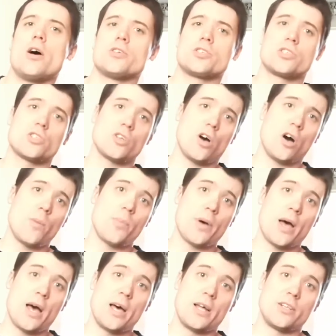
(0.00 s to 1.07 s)
stop
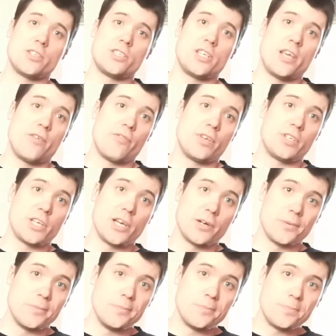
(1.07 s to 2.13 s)
and see a
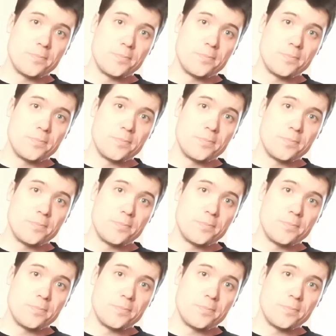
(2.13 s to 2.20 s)
physio.